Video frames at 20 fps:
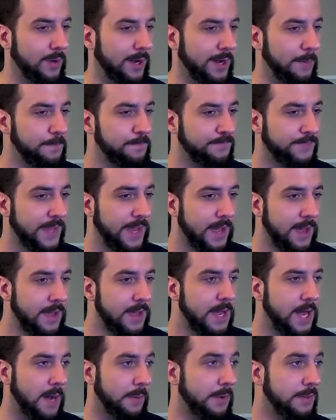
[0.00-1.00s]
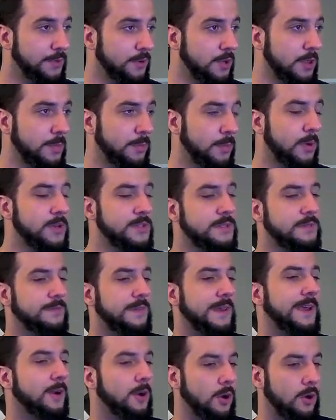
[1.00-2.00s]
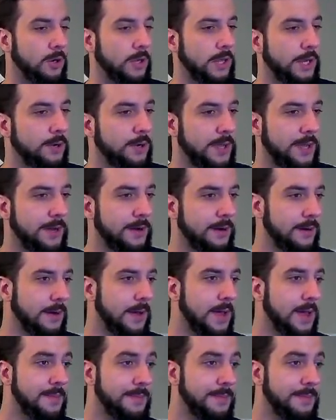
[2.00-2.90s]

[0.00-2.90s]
well. I'm going to throw the Poison Fang earlier here